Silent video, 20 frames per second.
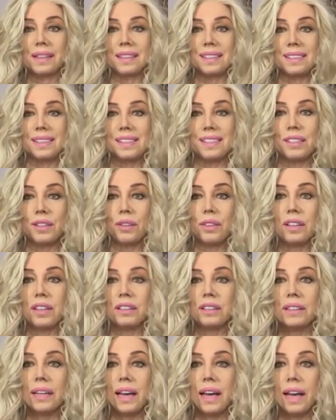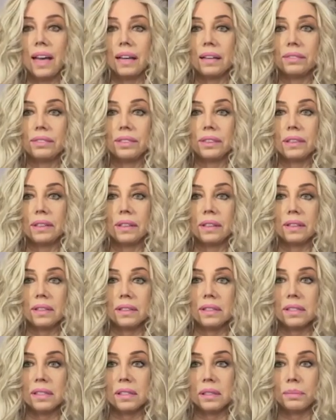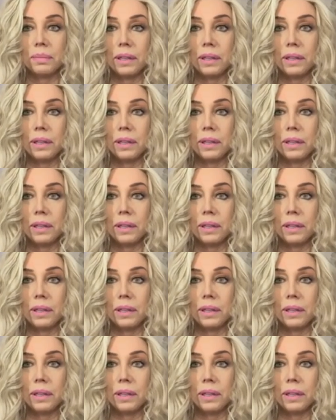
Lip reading: So there you have it. This is